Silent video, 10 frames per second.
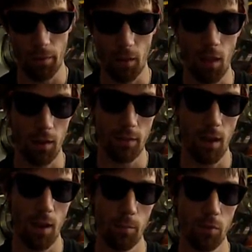A lot of
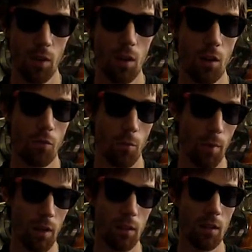times, for
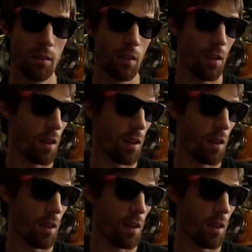me at least,